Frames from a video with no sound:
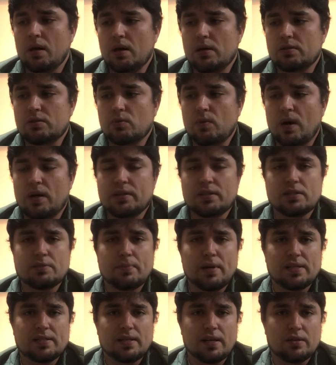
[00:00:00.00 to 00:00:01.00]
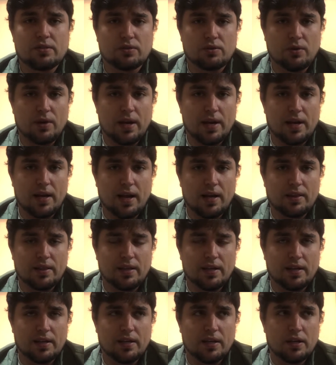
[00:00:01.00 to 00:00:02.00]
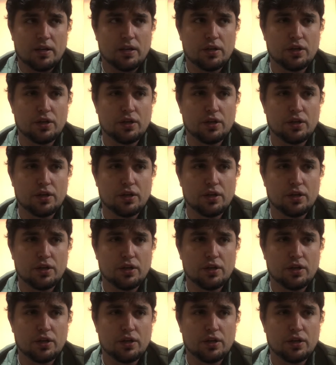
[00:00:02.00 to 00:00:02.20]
So while this may sound great, I think